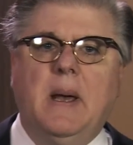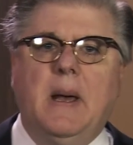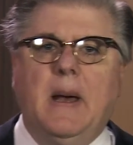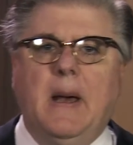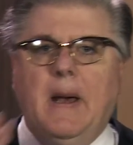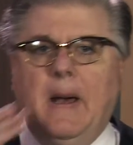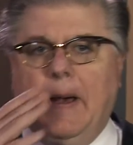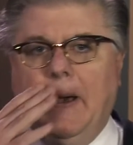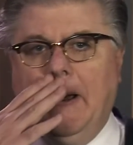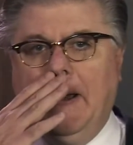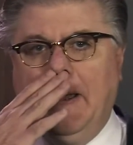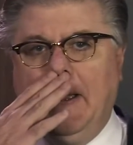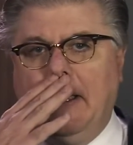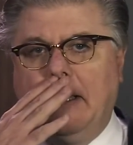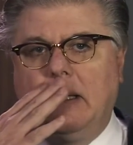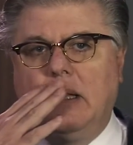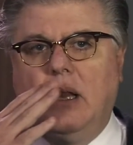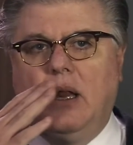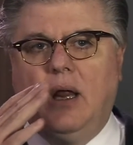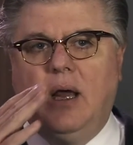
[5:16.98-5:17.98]

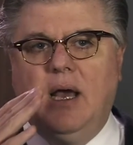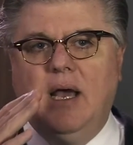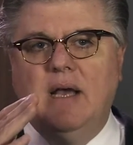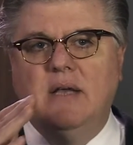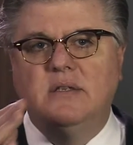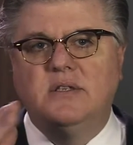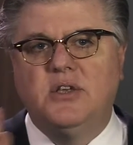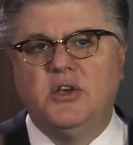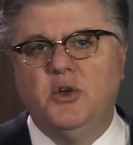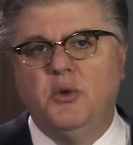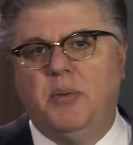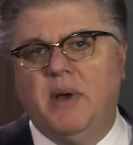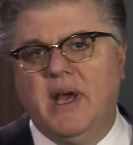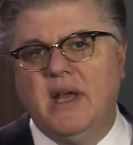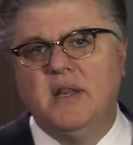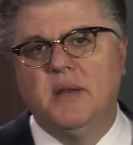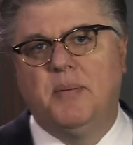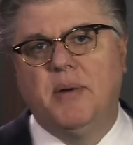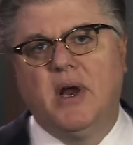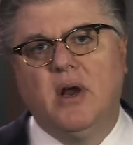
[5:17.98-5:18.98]
and clients who
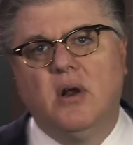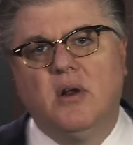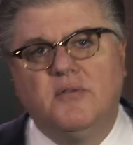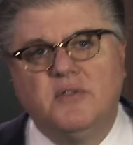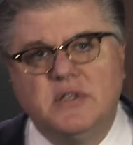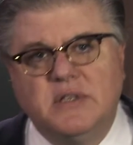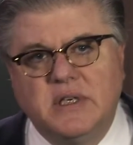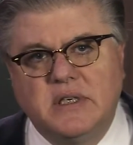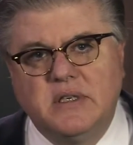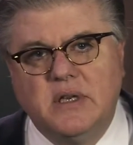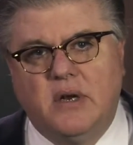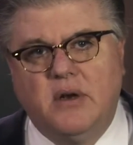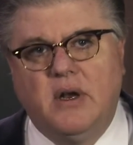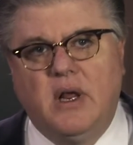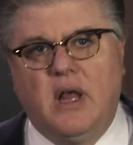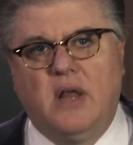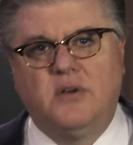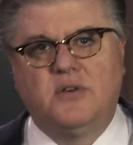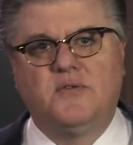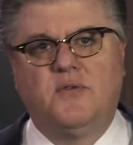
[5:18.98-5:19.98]
paid the parent over
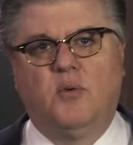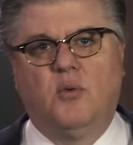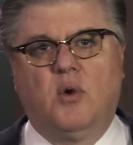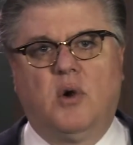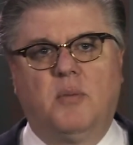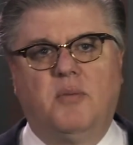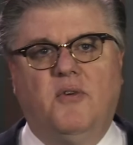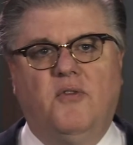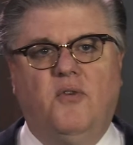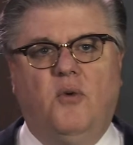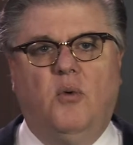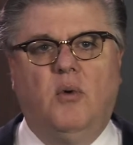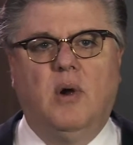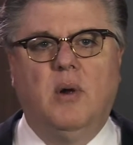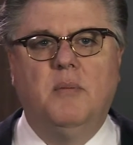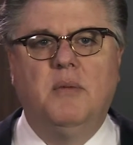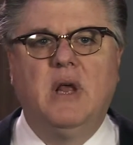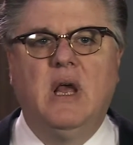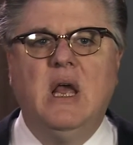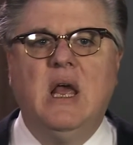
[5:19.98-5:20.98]
$600 for work
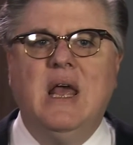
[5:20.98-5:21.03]
performed.